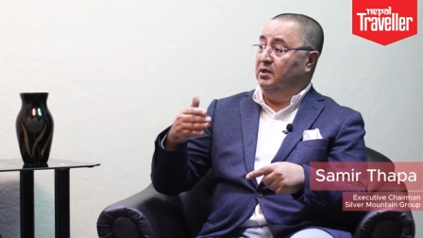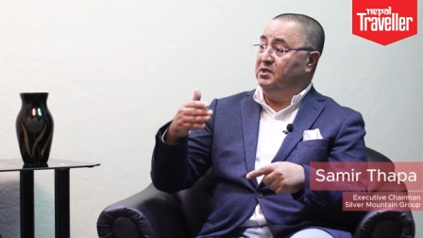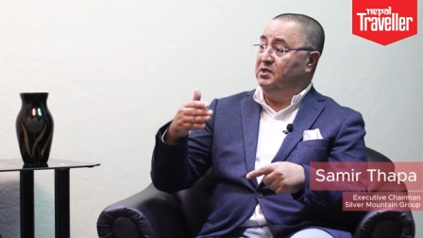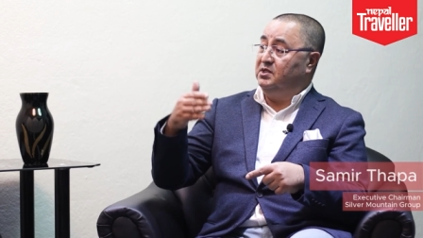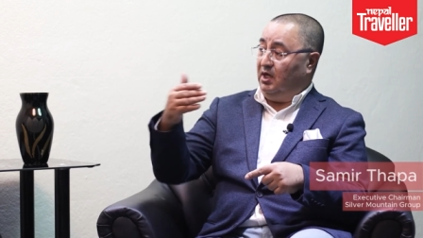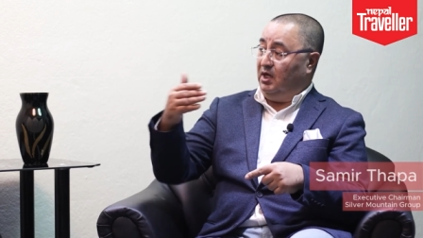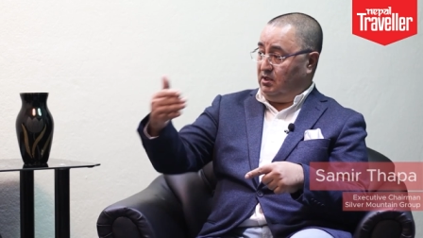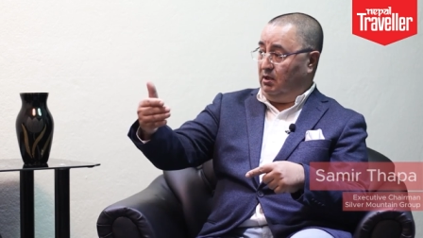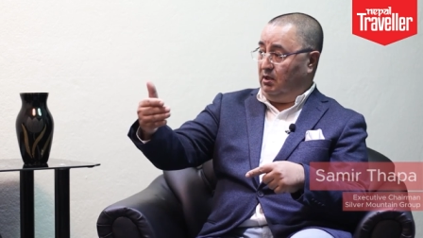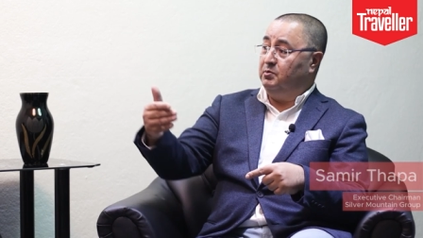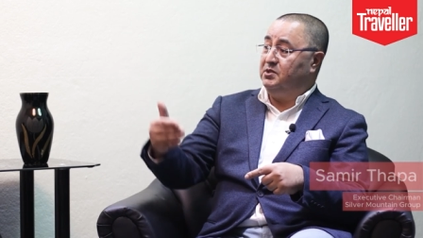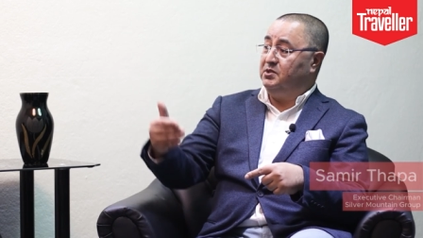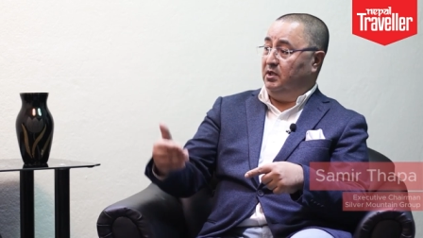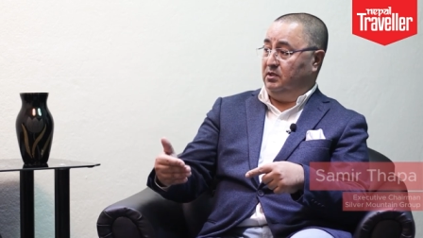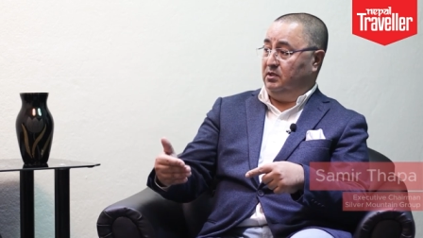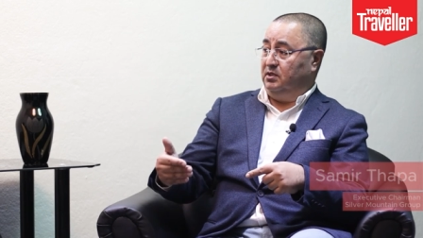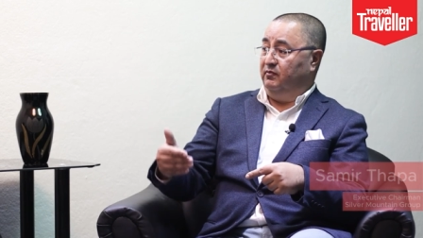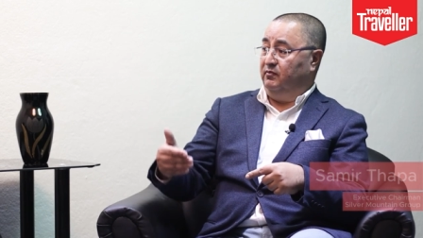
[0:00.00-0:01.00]
set
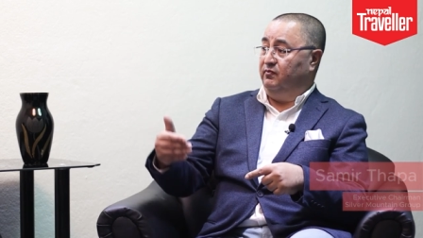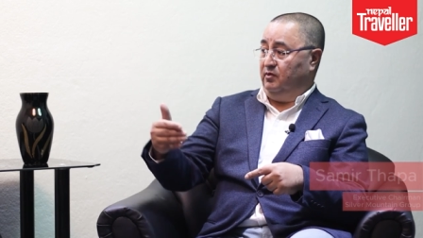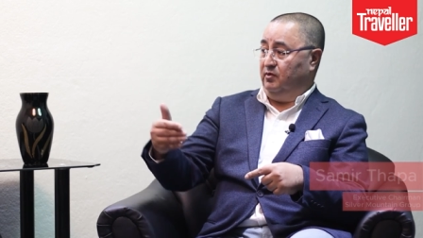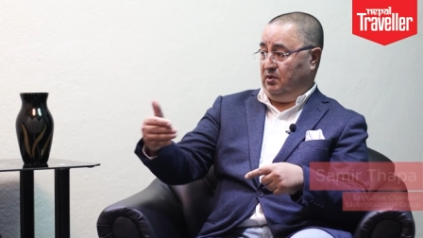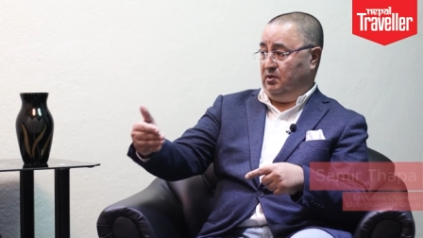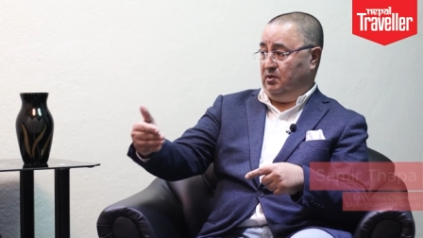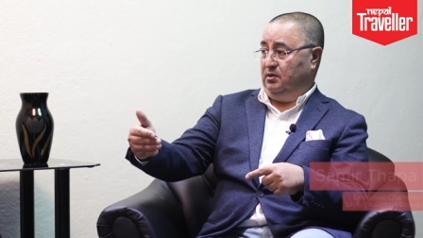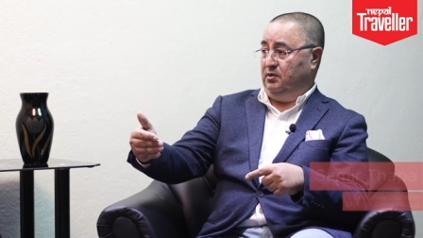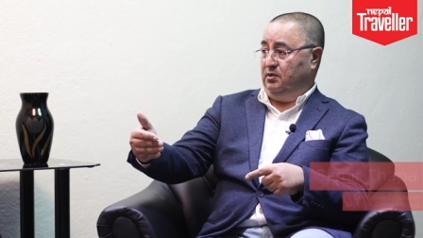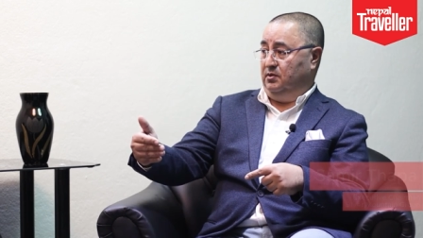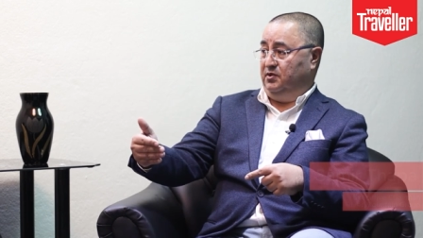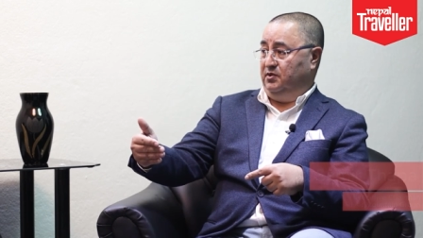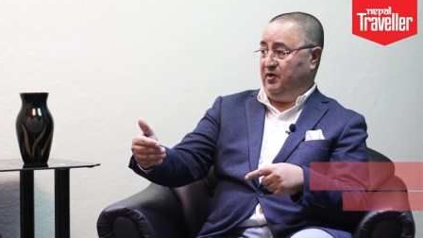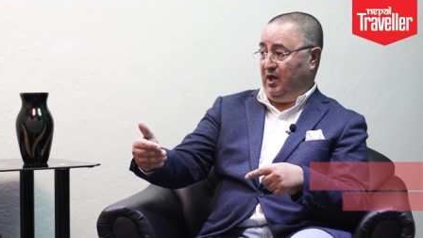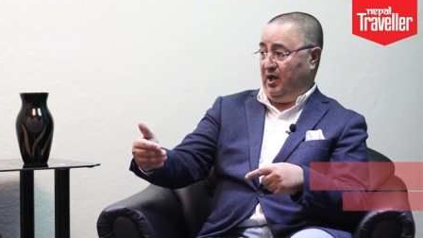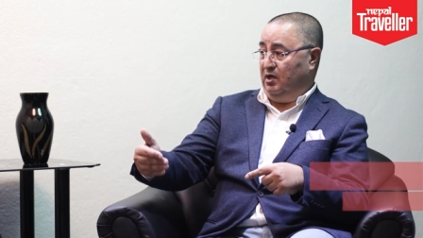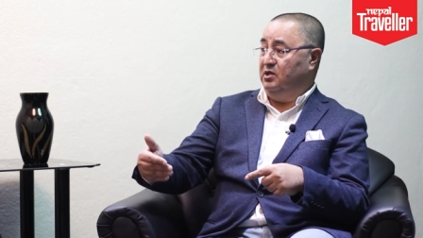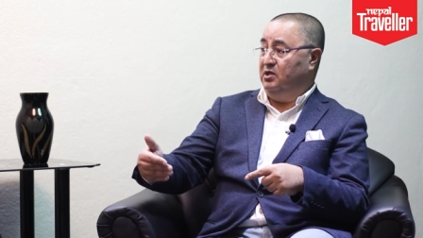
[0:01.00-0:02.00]
objective for the
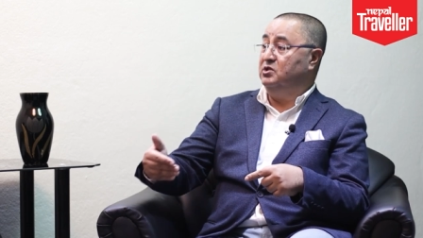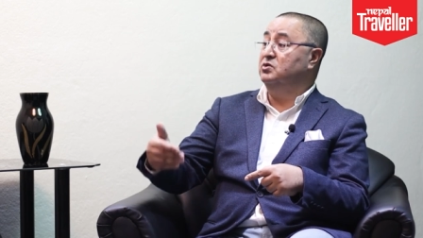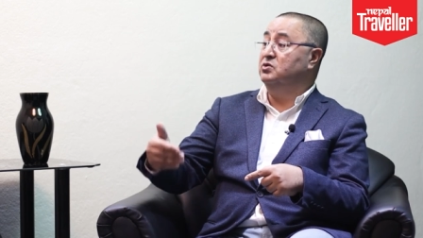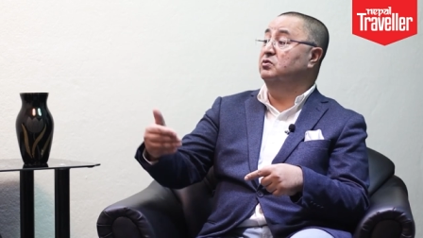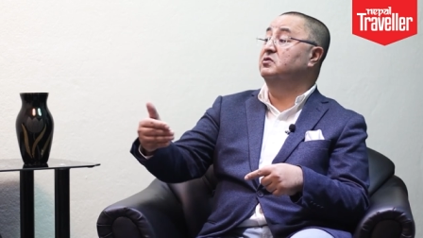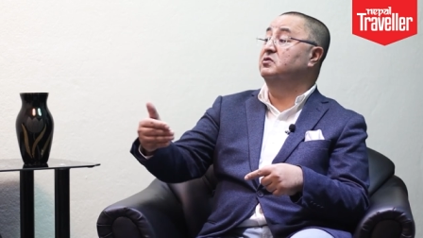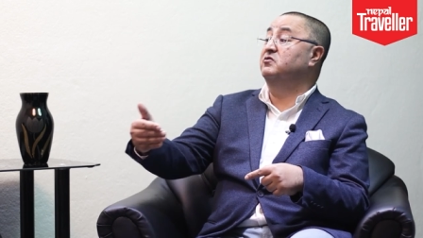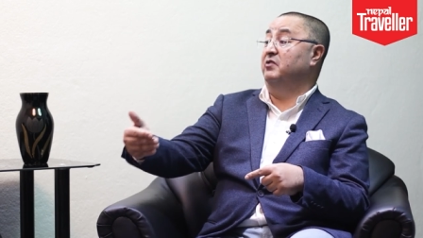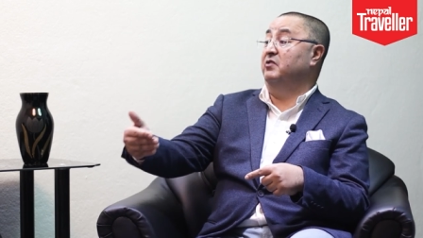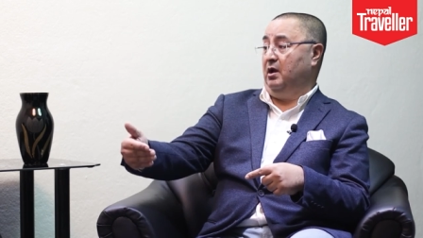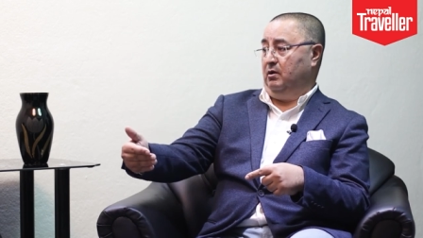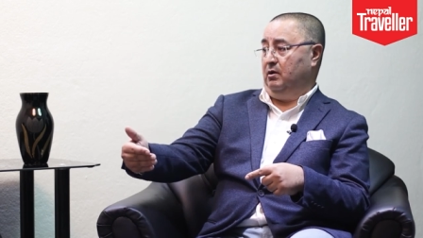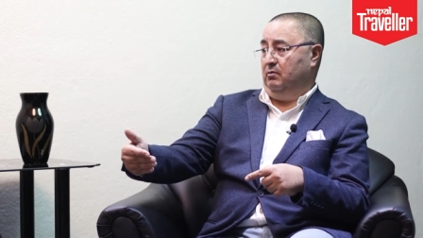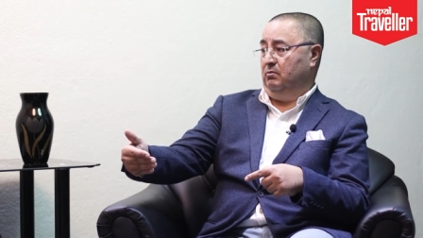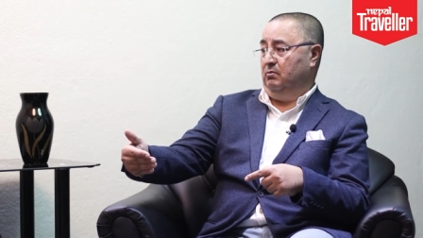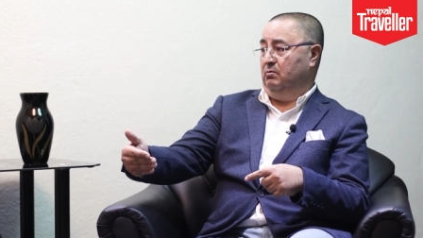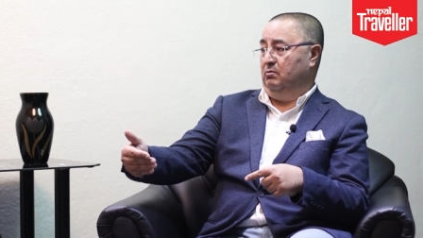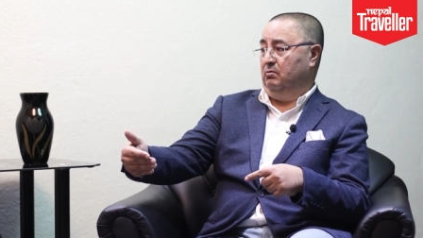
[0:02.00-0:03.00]
trainees to train
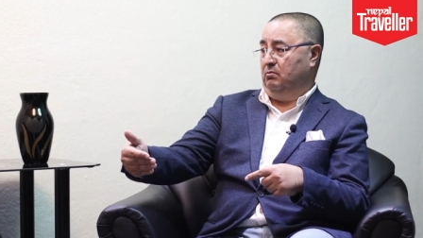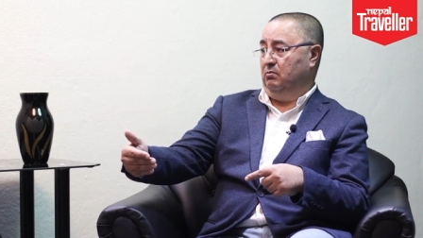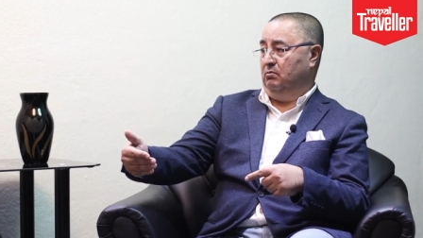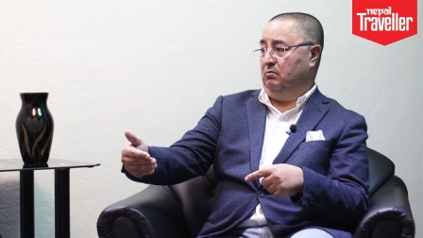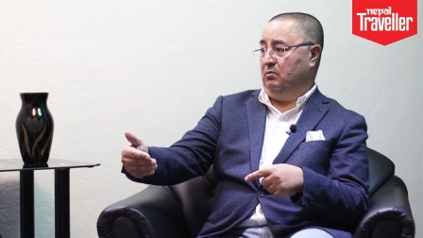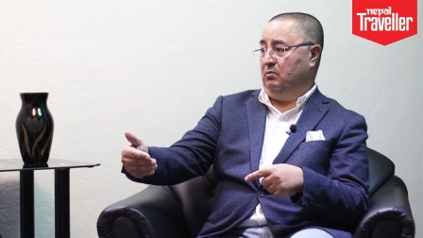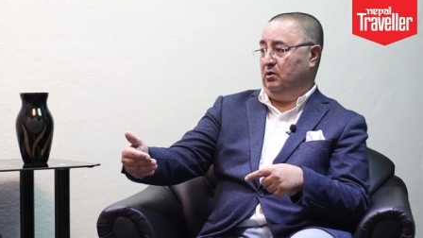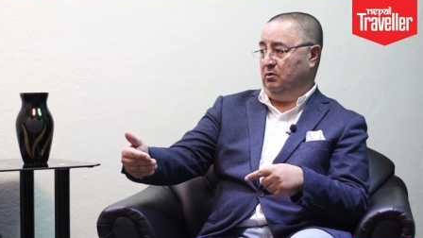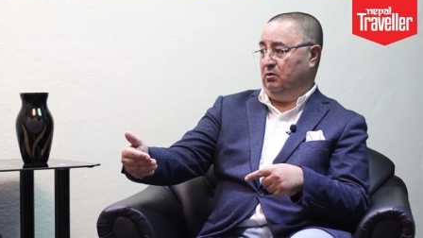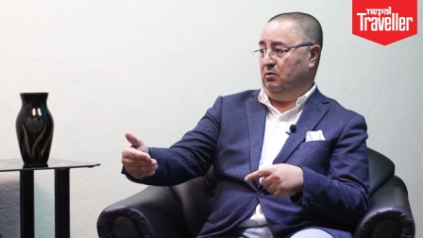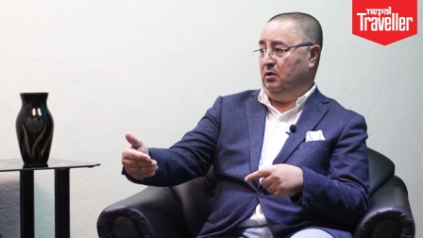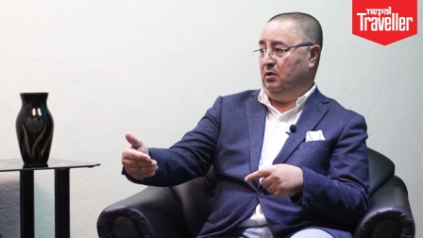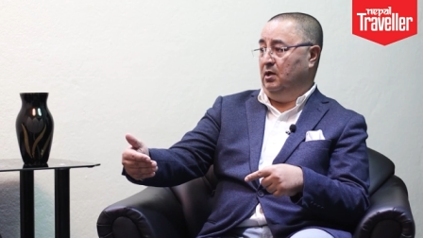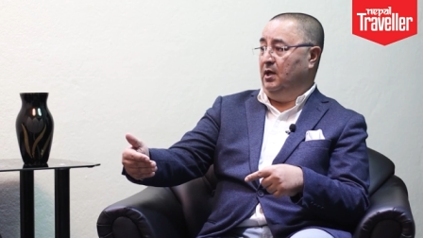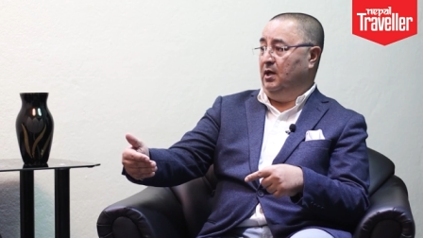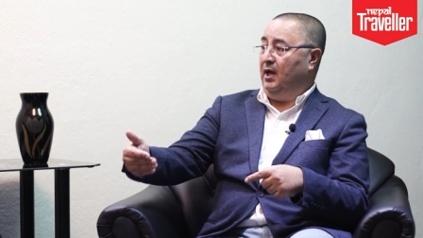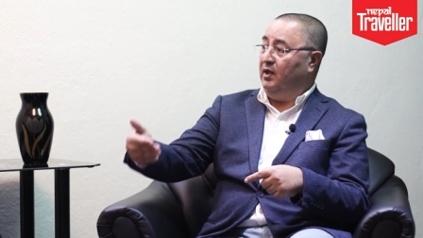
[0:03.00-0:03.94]
to achieve yes you know